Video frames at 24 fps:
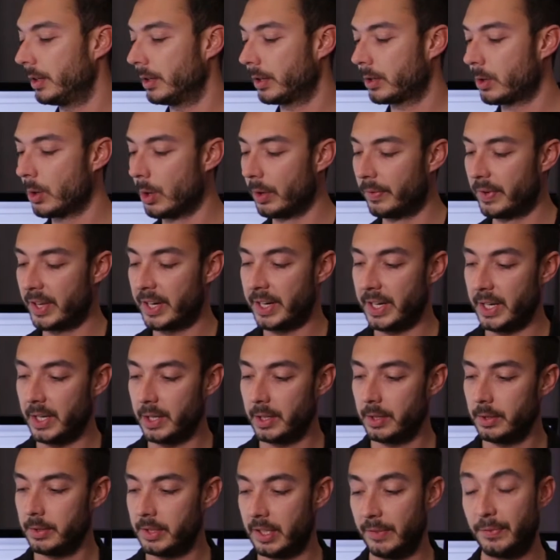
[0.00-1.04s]

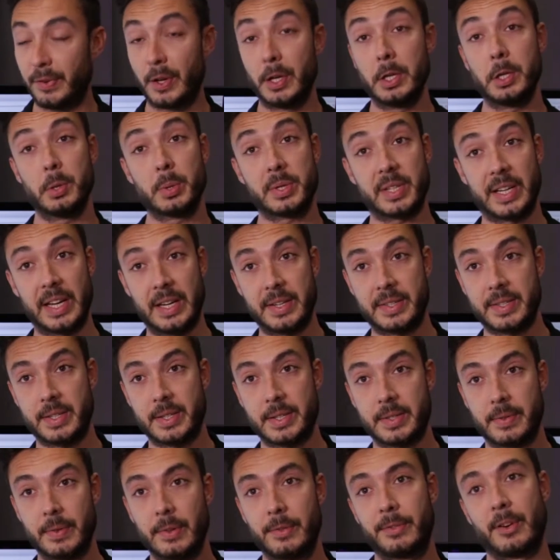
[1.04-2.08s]
covering different use
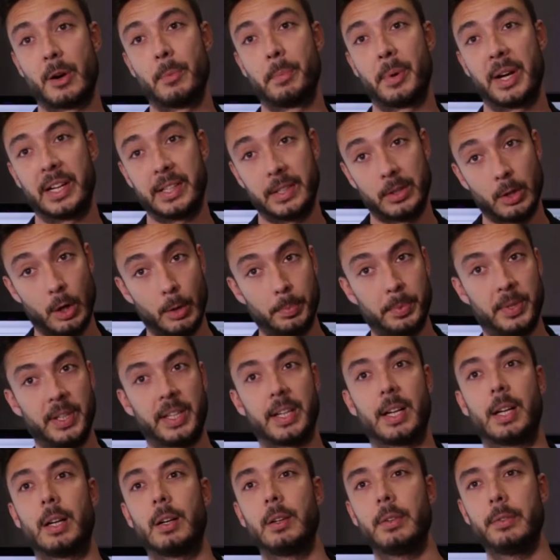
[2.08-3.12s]
cases, from packet
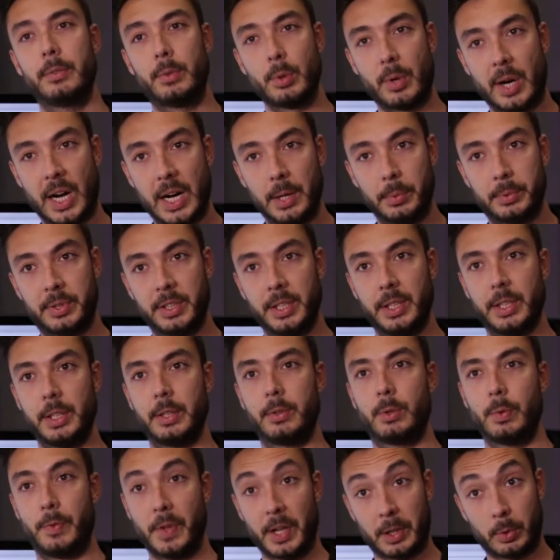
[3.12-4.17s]
optical to routing
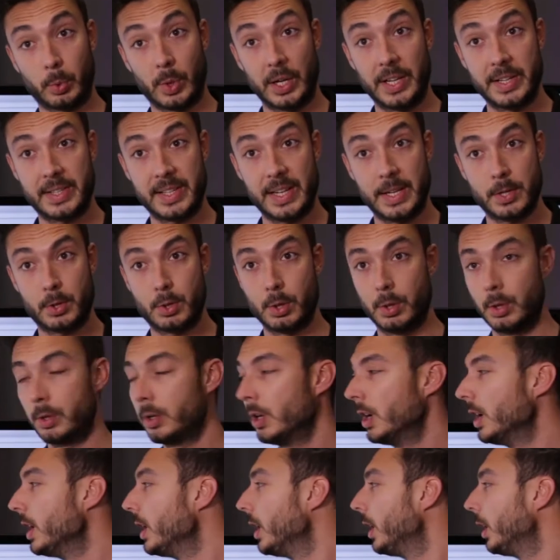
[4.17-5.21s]
to virtualization,
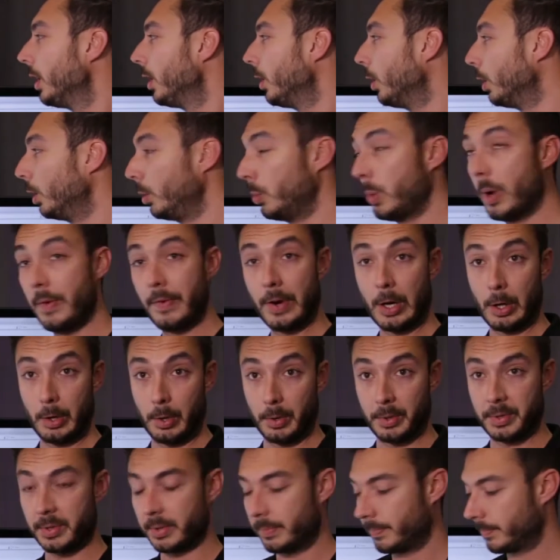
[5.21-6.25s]
all with
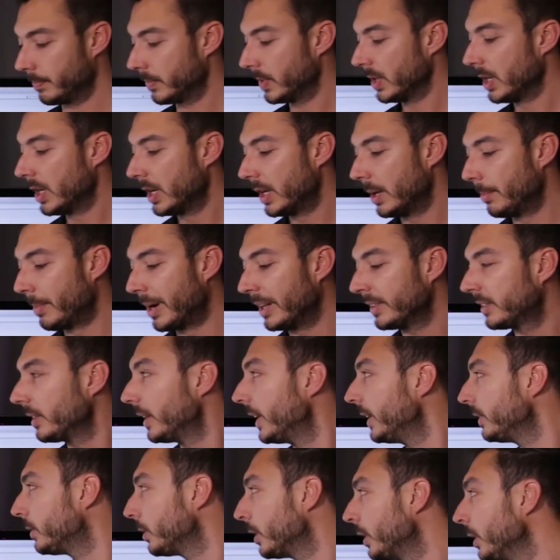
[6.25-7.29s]
ONOS. A month
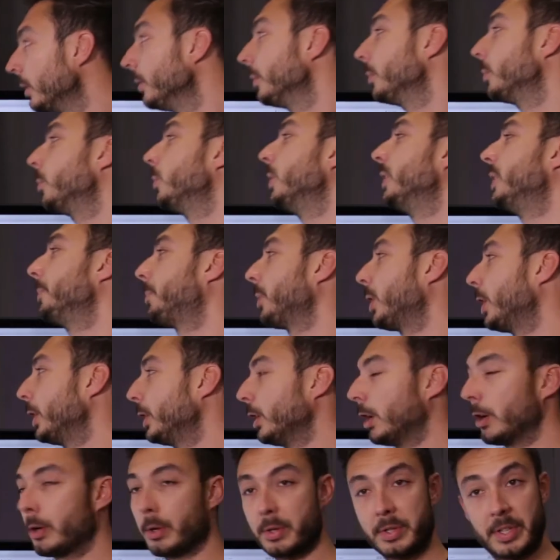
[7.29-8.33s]
later, we deployed
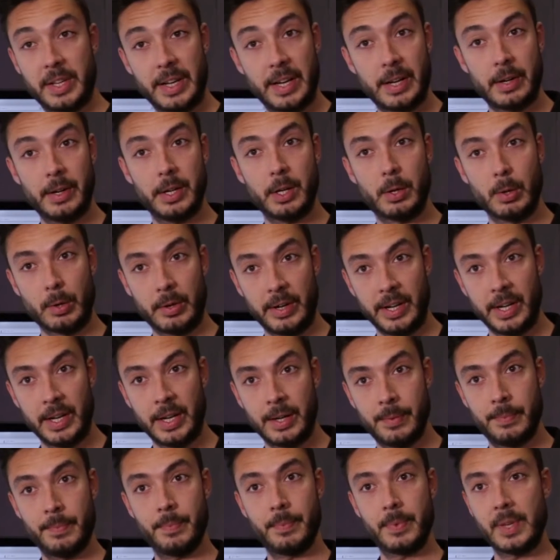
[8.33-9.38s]
ONOS there in
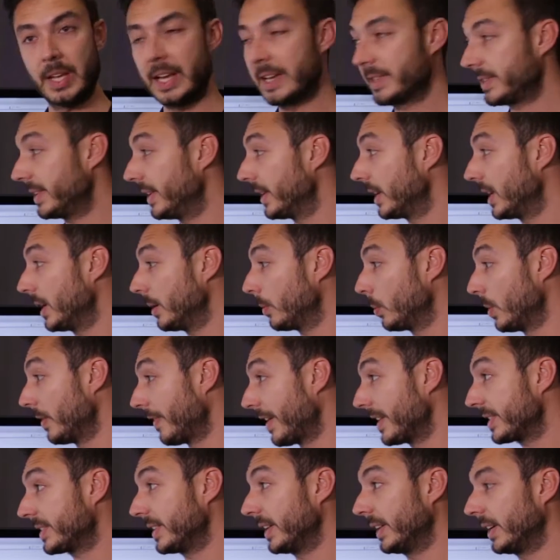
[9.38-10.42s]
Korea with
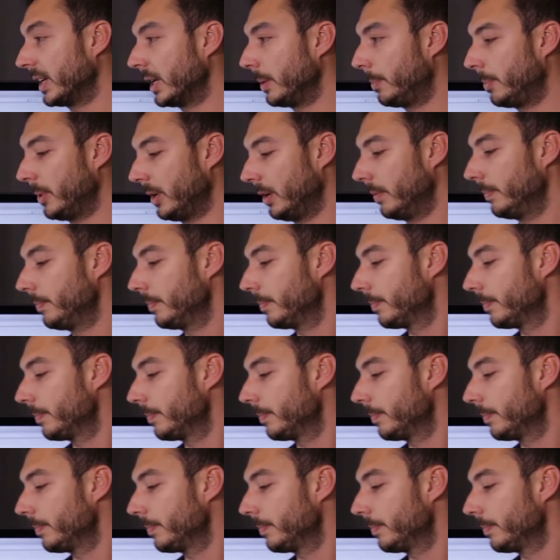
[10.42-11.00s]
SDN IP.